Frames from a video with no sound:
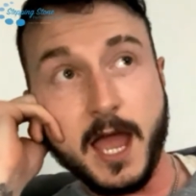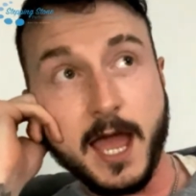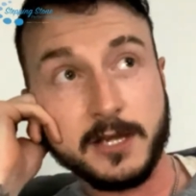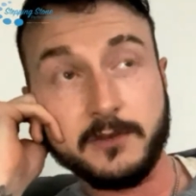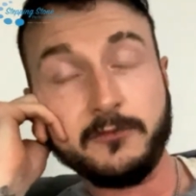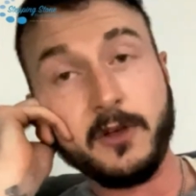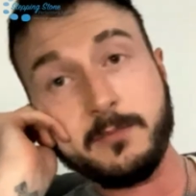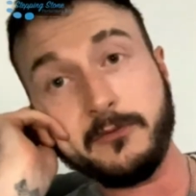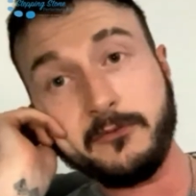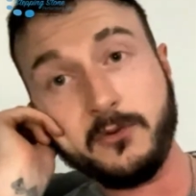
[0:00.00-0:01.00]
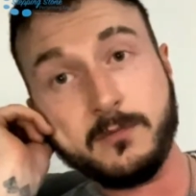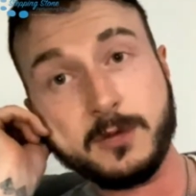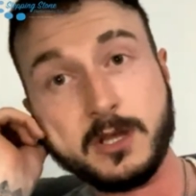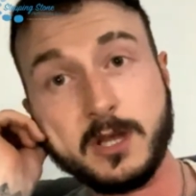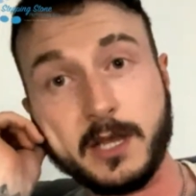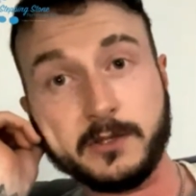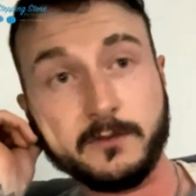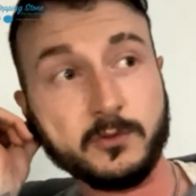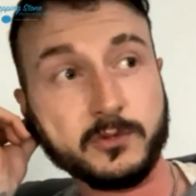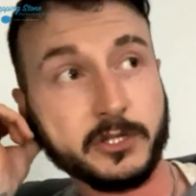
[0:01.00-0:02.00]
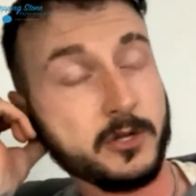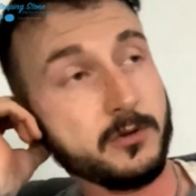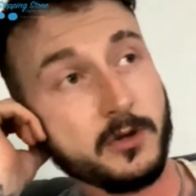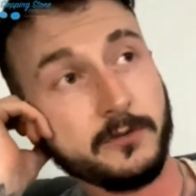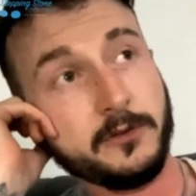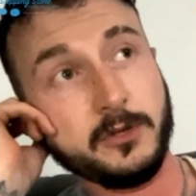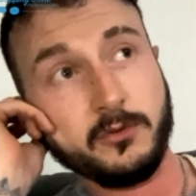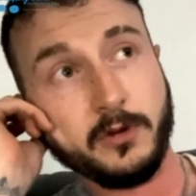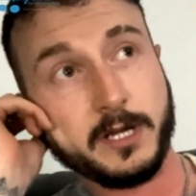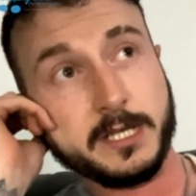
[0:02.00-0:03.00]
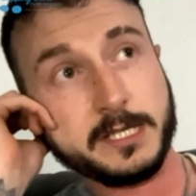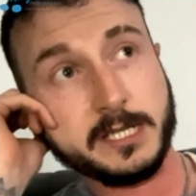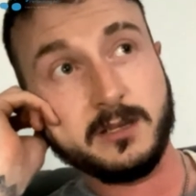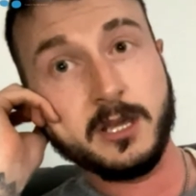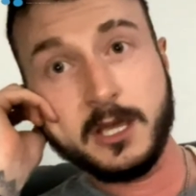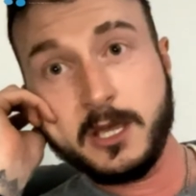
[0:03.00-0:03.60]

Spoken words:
and a fight performer, and I've also got a few credits in